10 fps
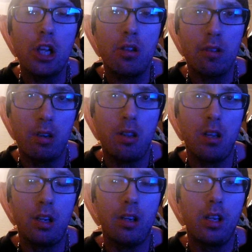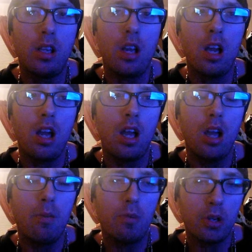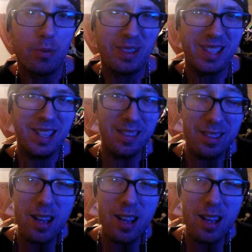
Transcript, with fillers: 30 seconds. Brush my teeth,